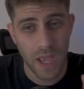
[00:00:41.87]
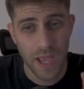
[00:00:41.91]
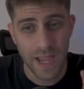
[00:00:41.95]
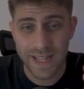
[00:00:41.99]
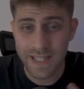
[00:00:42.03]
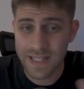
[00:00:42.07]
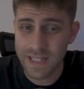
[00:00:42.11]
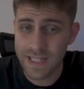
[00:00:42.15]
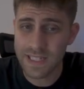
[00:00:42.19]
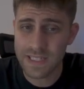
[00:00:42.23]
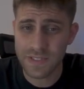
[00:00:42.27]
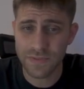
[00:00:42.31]

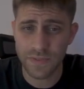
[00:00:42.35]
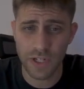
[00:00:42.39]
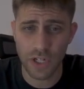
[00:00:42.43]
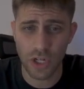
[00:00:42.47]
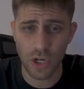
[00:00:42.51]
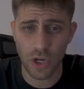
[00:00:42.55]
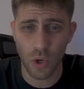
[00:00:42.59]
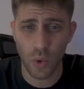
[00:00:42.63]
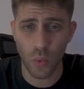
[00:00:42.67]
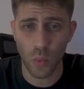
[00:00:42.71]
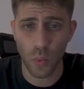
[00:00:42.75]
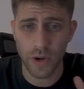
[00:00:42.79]
In this
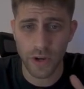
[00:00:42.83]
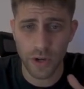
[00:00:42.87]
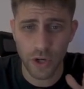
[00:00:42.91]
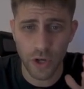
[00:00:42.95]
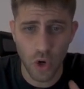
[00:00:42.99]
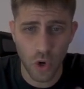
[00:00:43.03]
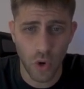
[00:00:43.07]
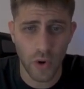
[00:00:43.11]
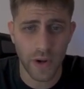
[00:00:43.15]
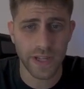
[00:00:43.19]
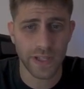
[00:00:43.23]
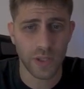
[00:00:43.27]
video, we are
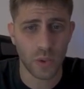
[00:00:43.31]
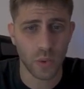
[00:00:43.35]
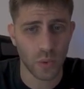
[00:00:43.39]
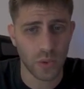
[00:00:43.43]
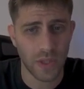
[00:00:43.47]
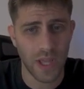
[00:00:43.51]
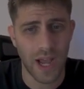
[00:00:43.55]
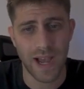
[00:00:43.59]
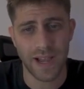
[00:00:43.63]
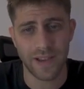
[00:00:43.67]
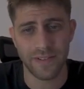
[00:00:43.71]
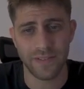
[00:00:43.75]
going to
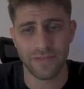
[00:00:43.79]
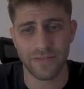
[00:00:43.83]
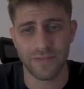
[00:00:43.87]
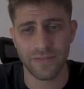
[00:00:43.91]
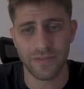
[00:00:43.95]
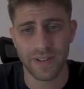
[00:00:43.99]
dive